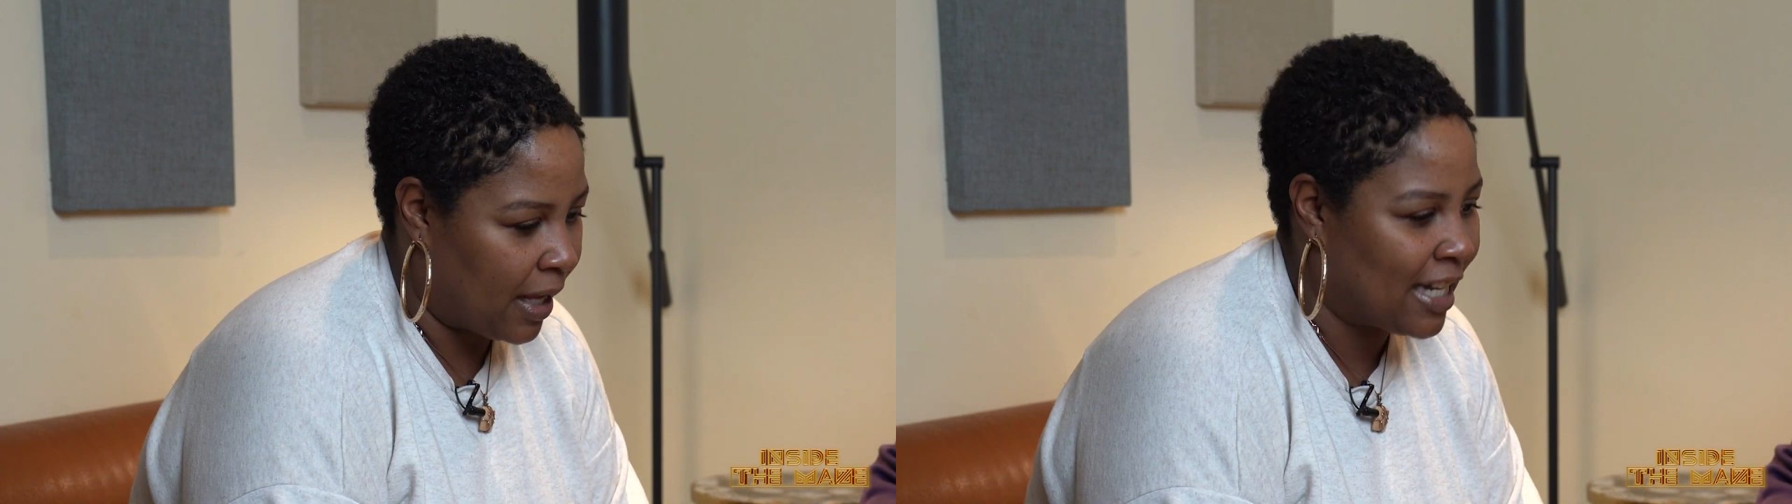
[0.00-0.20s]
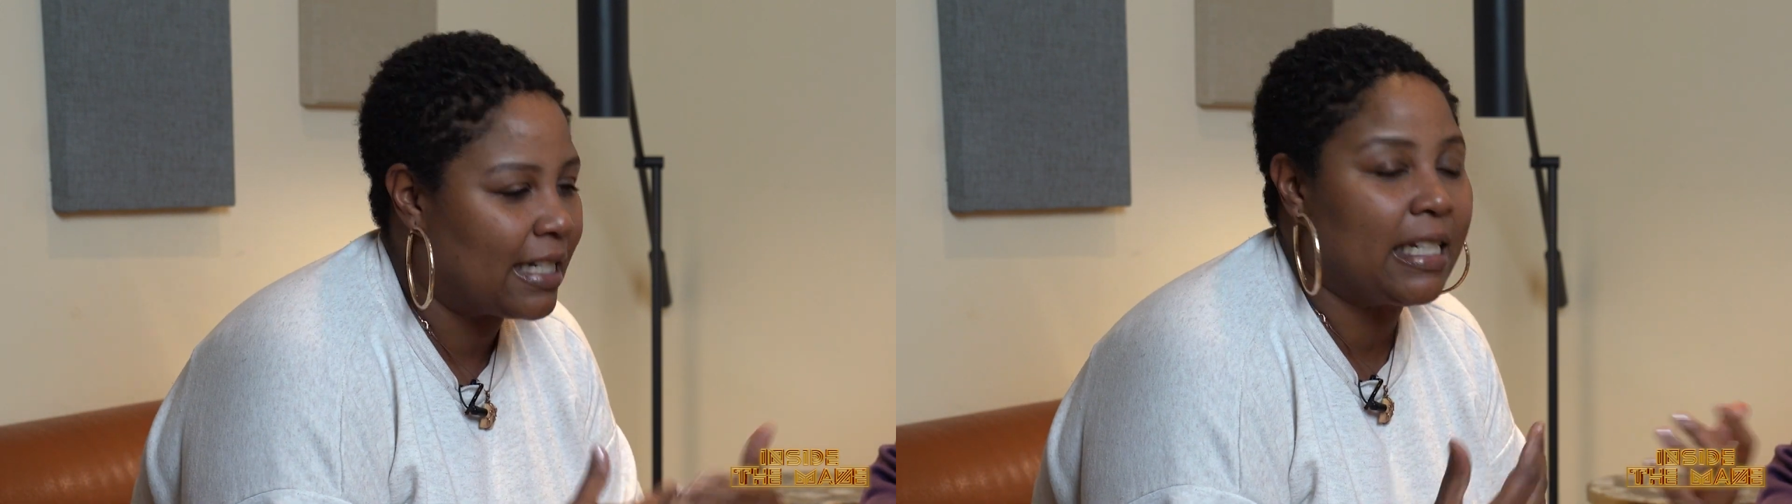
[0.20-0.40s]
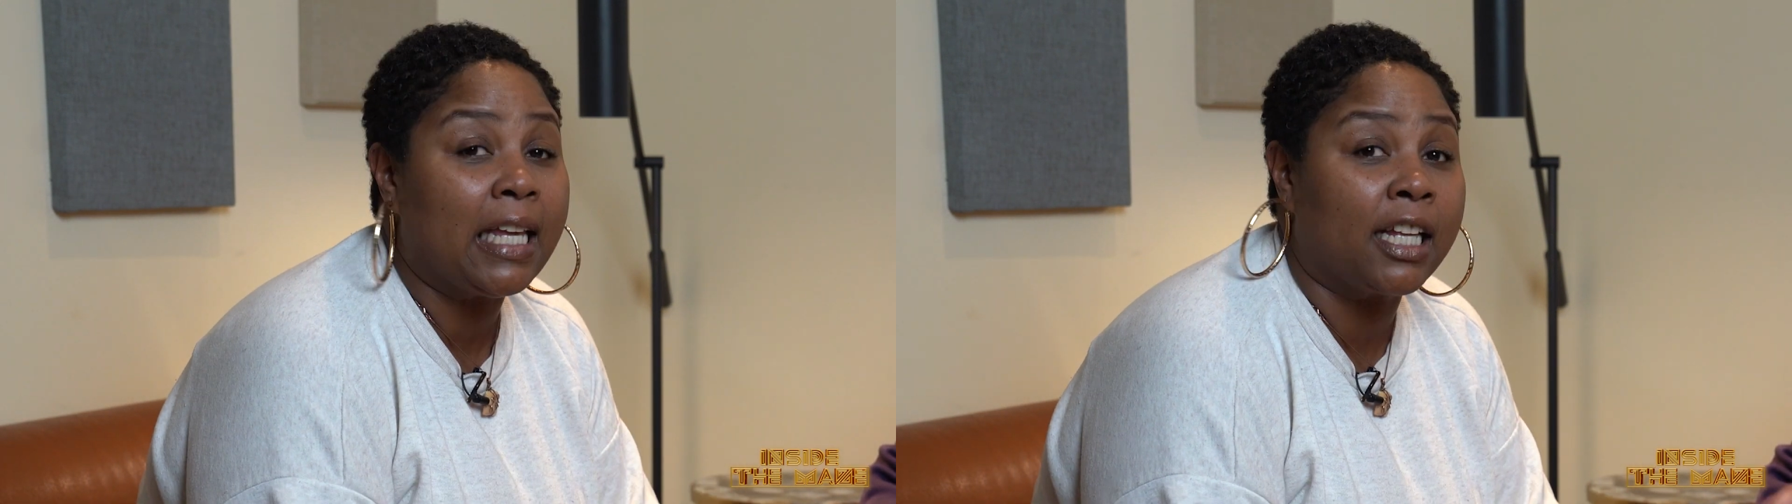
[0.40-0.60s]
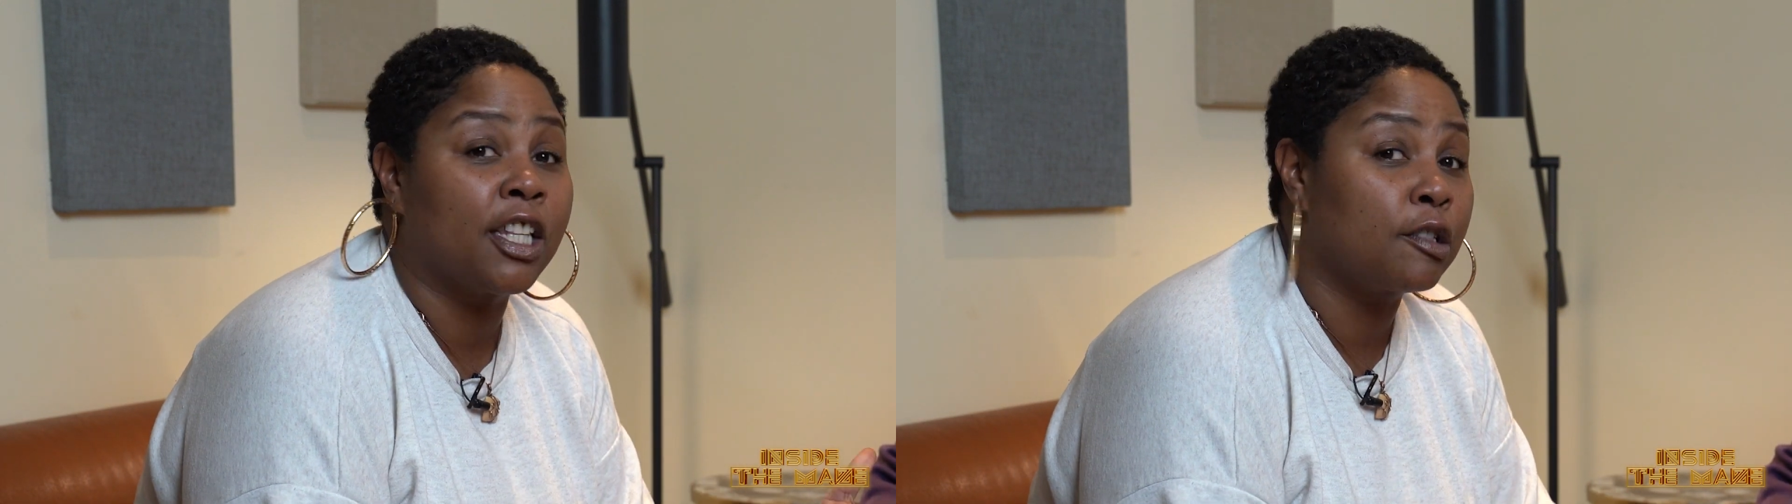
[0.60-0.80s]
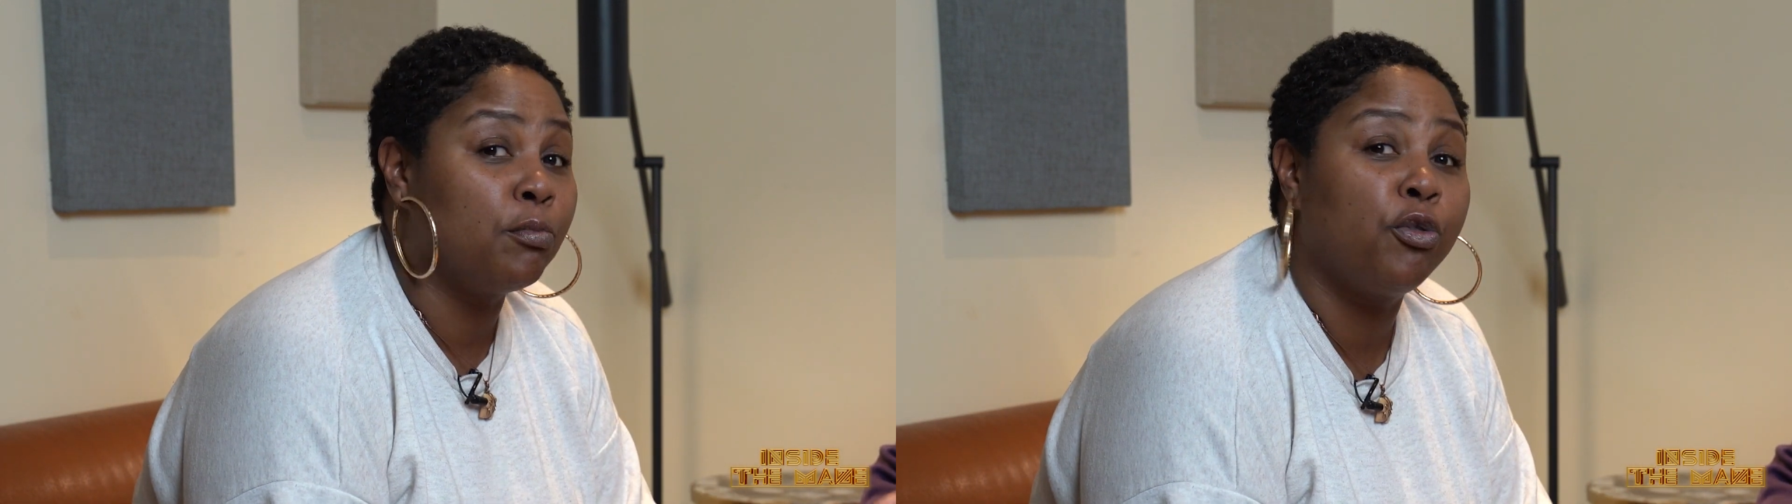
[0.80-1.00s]
and seeing
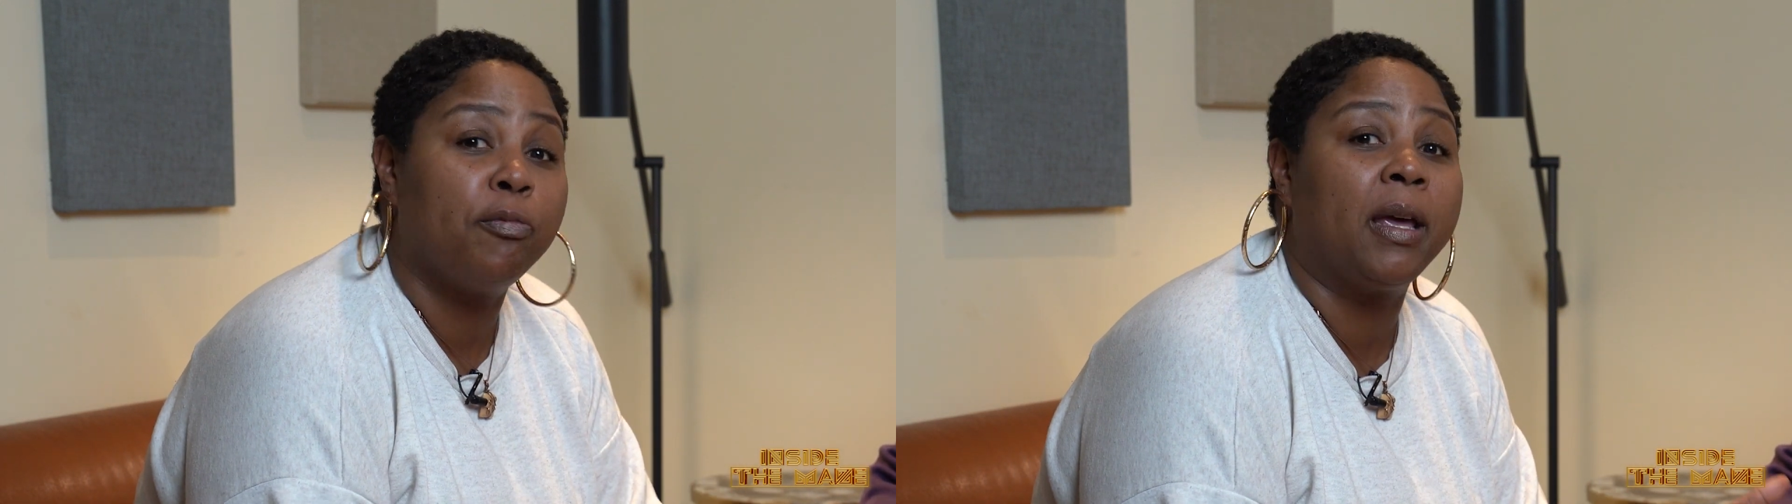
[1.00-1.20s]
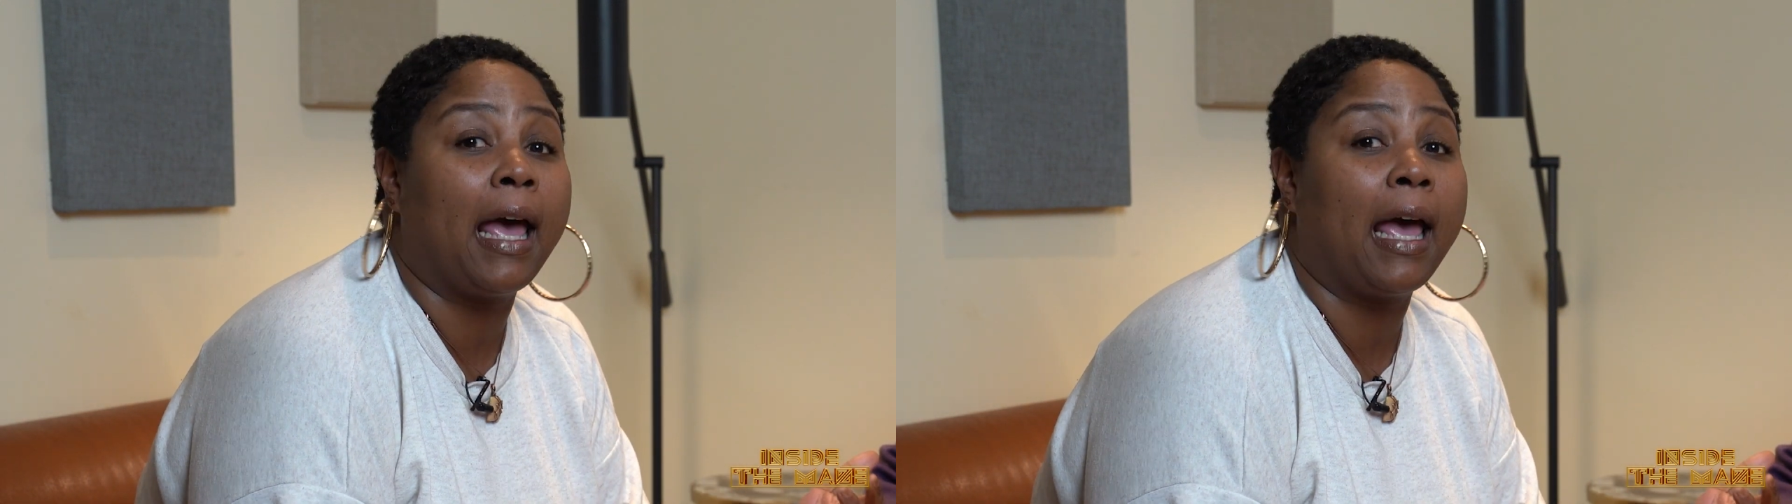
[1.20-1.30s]
this movement